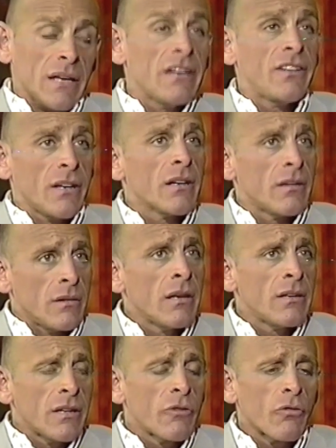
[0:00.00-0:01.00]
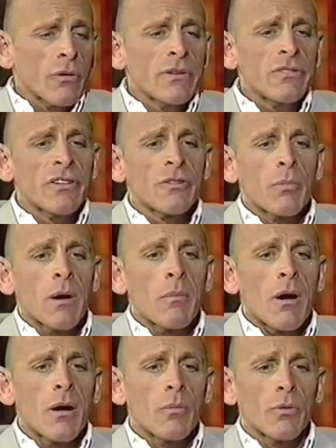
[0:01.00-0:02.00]
It did. It did. For instance, my
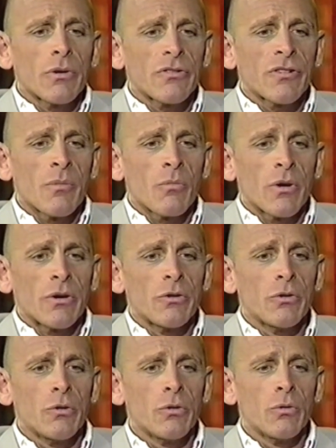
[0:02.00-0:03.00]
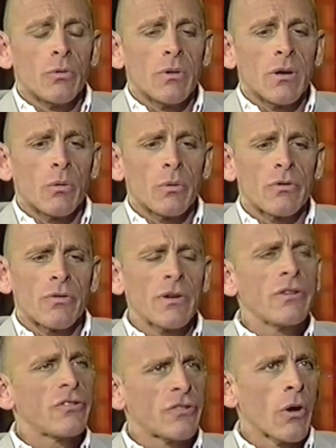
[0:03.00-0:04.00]
mom was someone who was
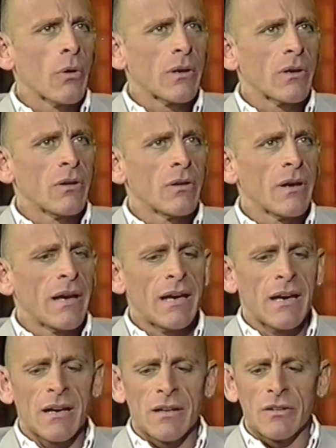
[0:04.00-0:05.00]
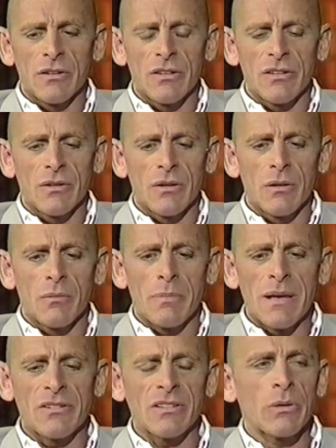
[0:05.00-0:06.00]
very stoical, and
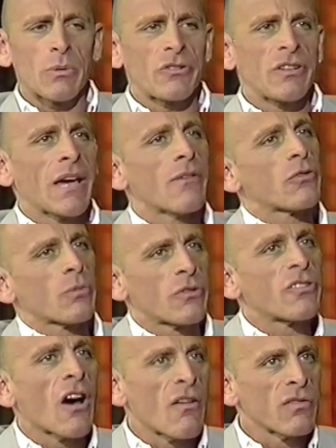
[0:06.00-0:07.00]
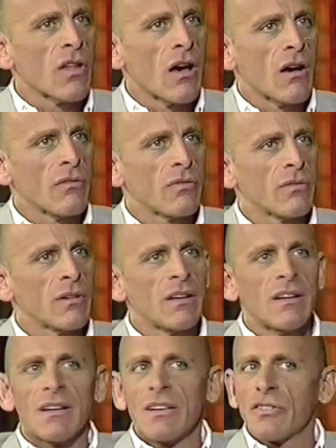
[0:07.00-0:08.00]
basically what she gave us was tough love.
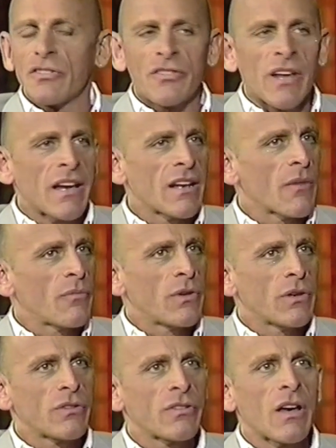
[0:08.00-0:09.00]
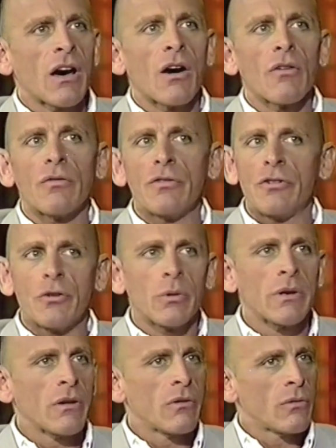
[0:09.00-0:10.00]
Stand up for yourself,
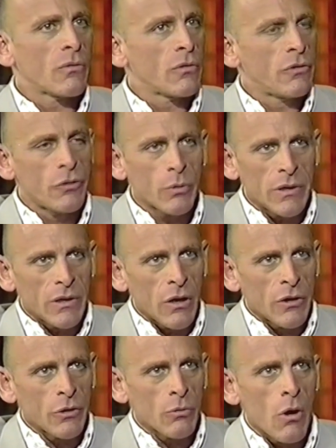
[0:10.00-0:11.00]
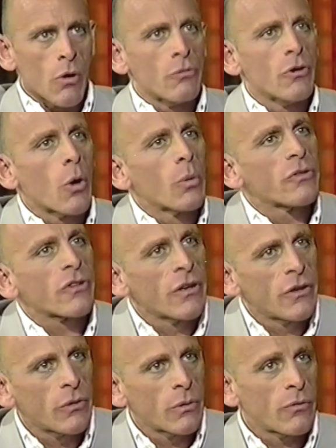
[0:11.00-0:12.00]
do it on your own, no one's
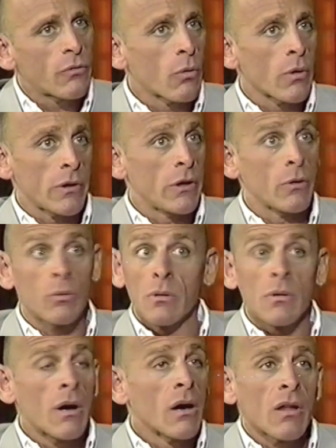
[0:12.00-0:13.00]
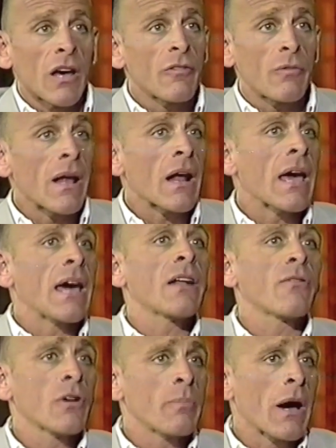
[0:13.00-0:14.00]
going to do it for you. And I
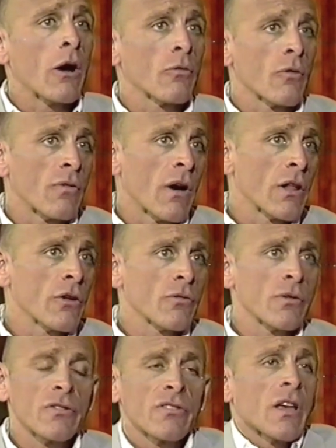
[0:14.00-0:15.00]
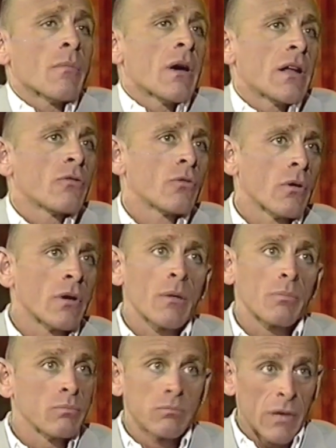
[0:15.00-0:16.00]
had a very powerful father. For instance, I might have grown
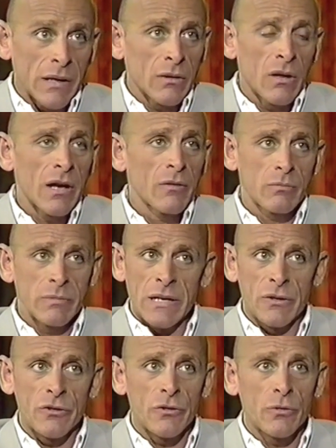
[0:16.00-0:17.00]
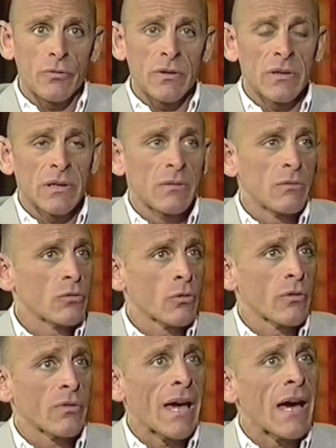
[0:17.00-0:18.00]
up, like a lot of kids do, feeling
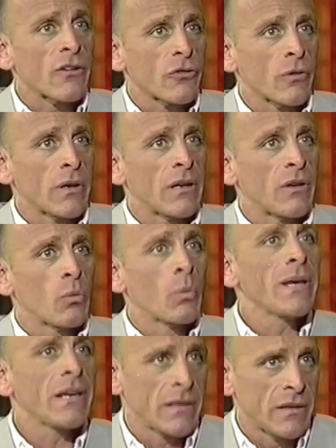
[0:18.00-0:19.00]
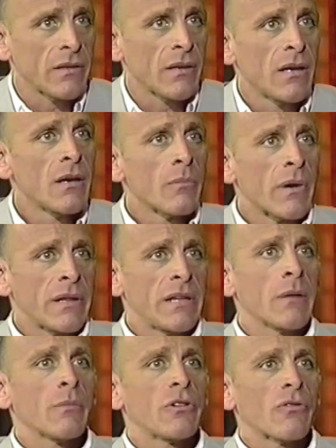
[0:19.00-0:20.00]
sort of castrated and weakened by
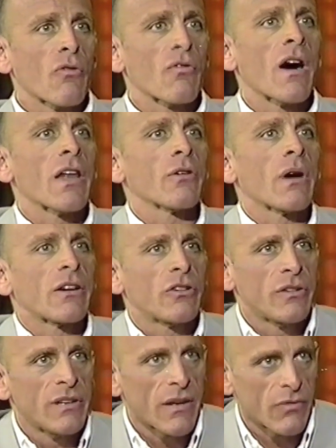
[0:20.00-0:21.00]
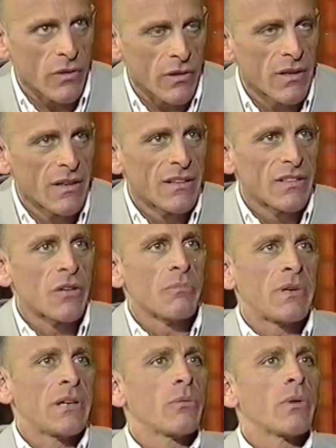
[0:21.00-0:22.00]
the image of a father I could never
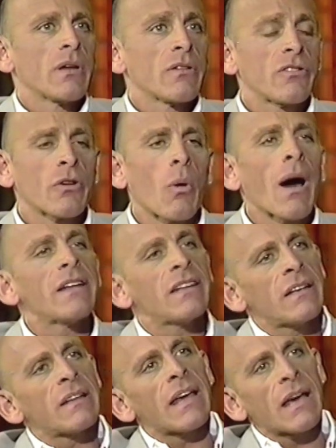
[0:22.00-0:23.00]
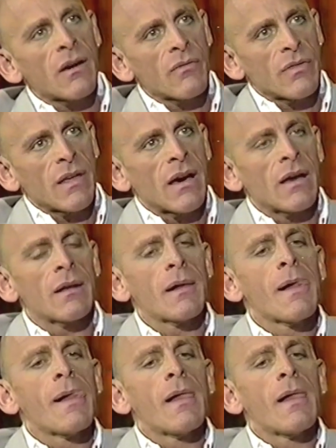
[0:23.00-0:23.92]
compete with. So I didn't have that.